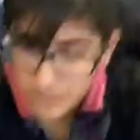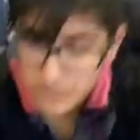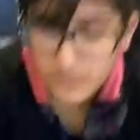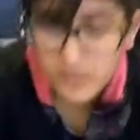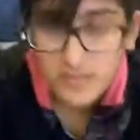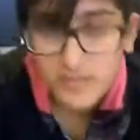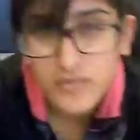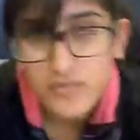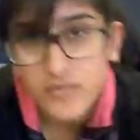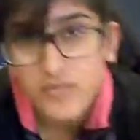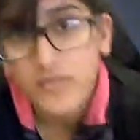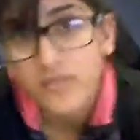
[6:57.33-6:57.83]

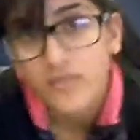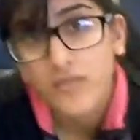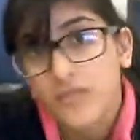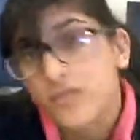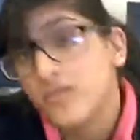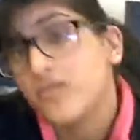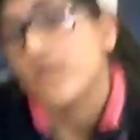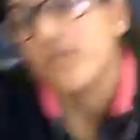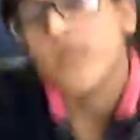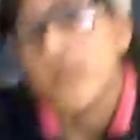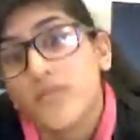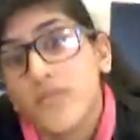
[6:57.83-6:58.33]
Afsha, which
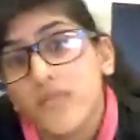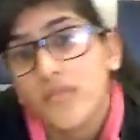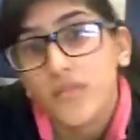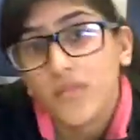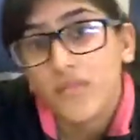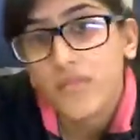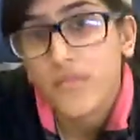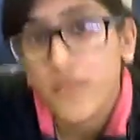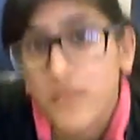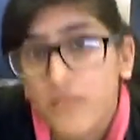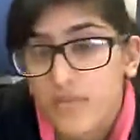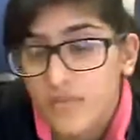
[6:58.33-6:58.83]
of those do you think
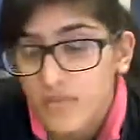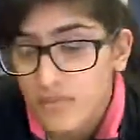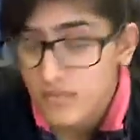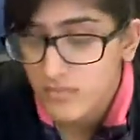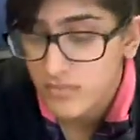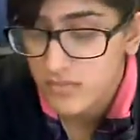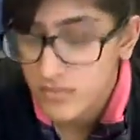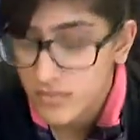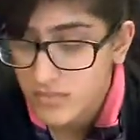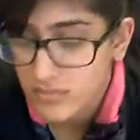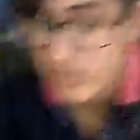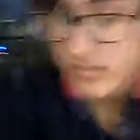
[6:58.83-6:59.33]
is the most
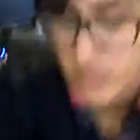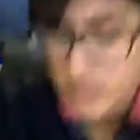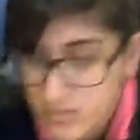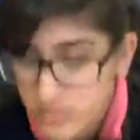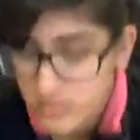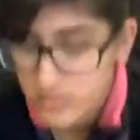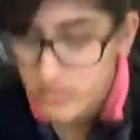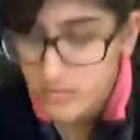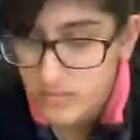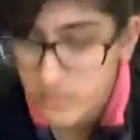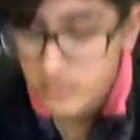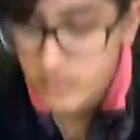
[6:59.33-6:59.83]
important to
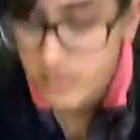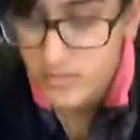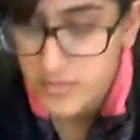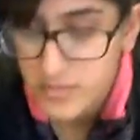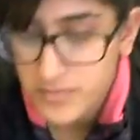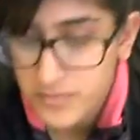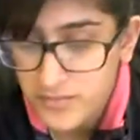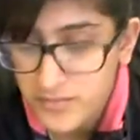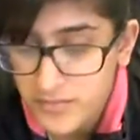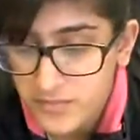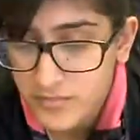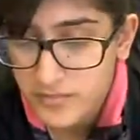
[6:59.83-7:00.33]
have done
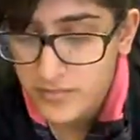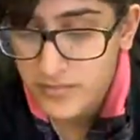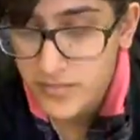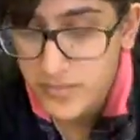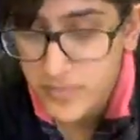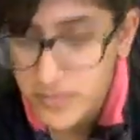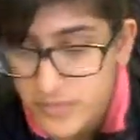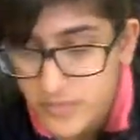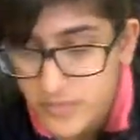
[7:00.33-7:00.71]
for health and